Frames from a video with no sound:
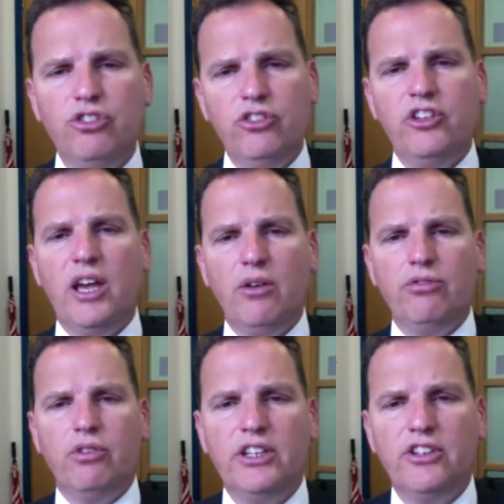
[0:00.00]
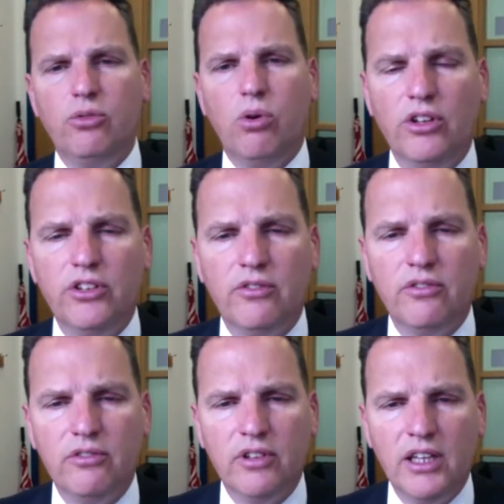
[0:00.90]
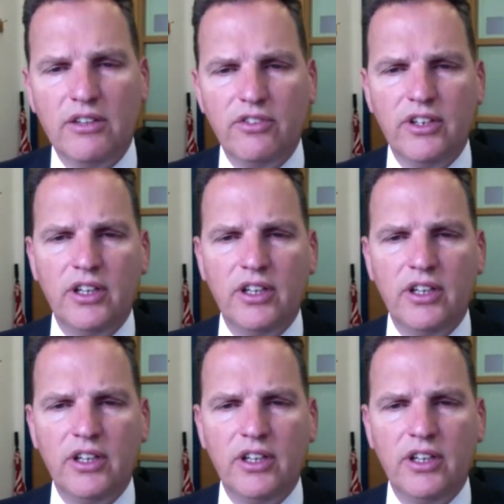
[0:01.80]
reduced health-related quality of life,